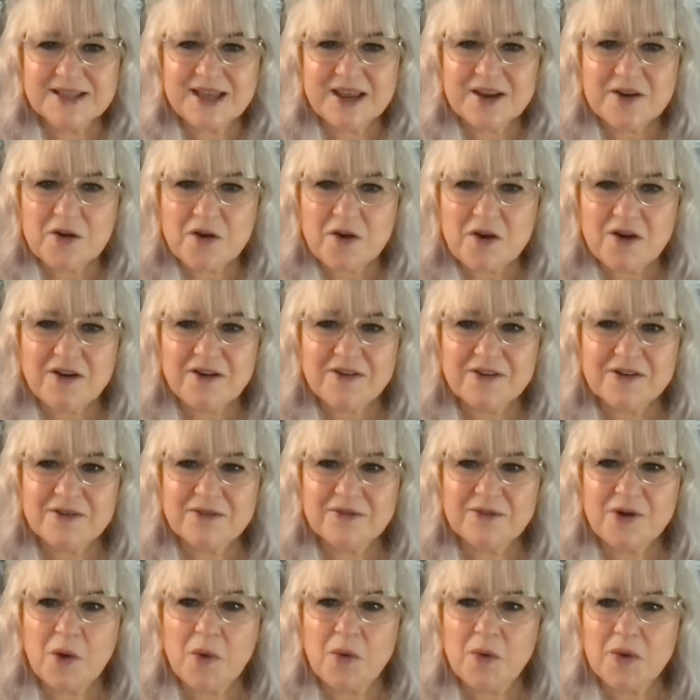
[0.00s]
They're not
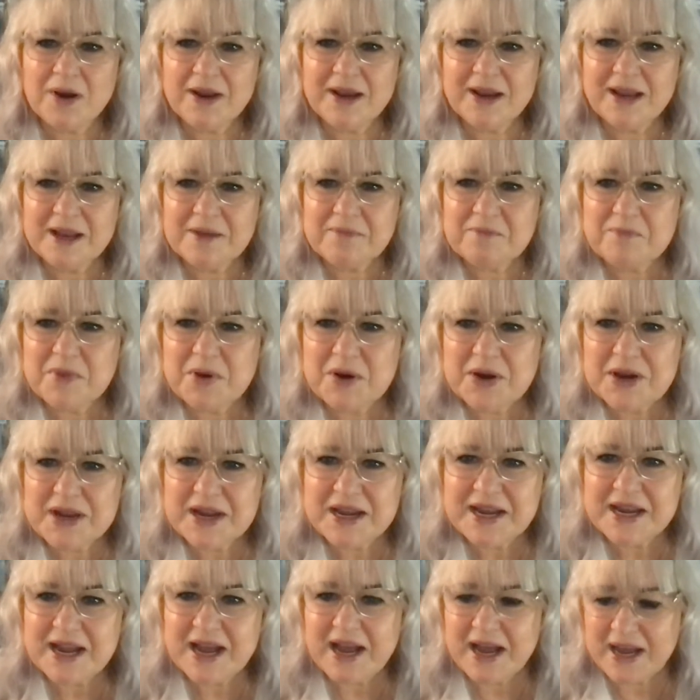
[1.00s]
rolling in
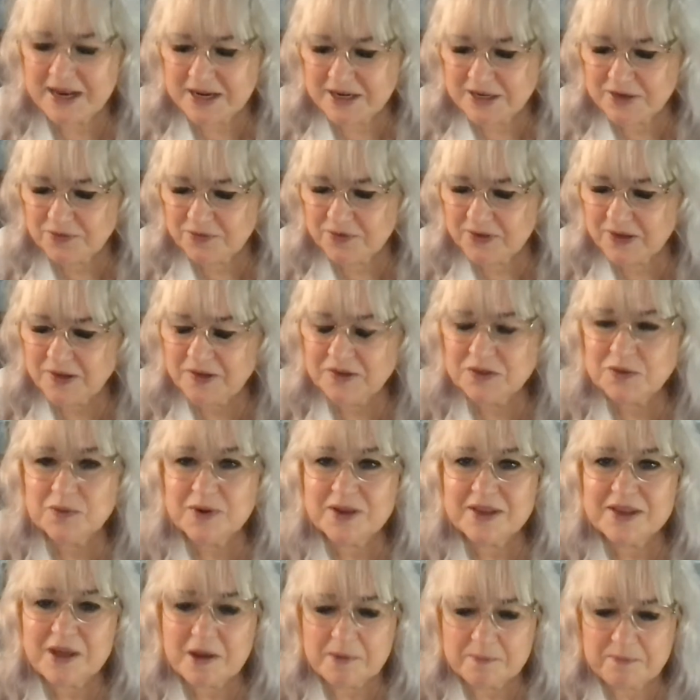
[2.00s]
money and filled
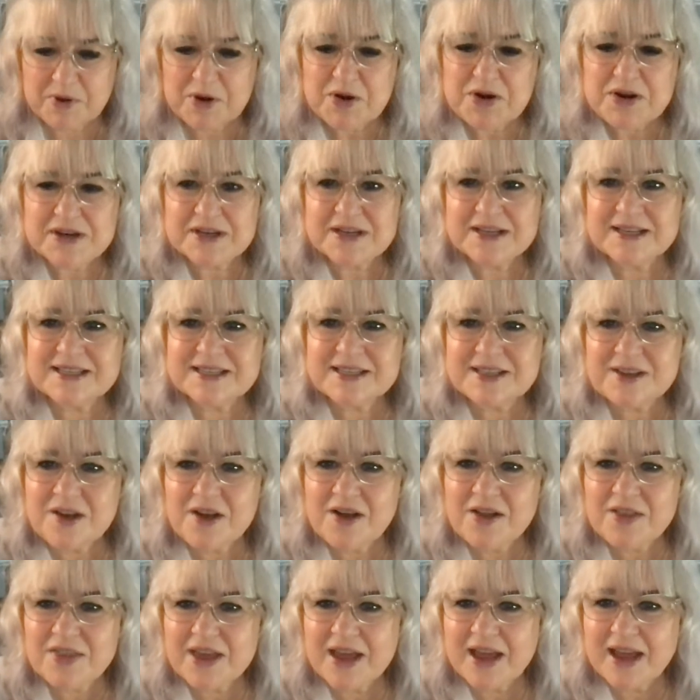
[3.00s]
with abundance,
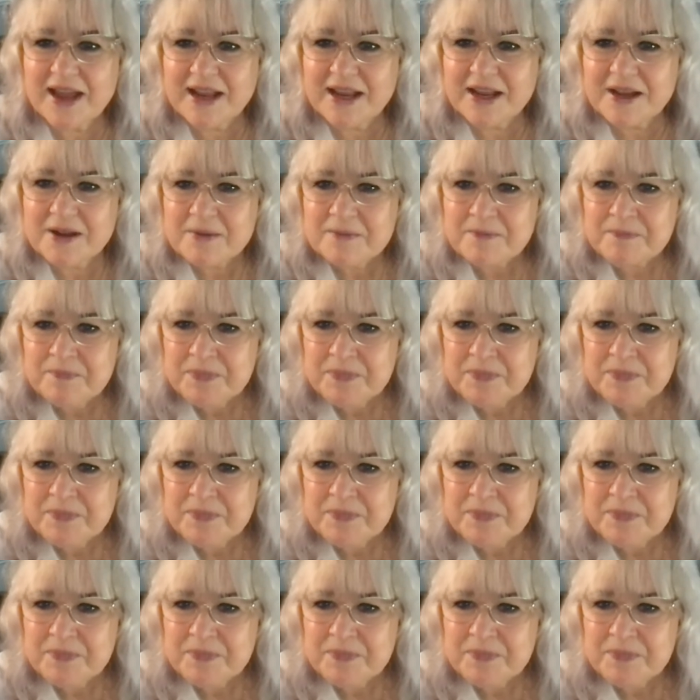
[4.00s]
are they?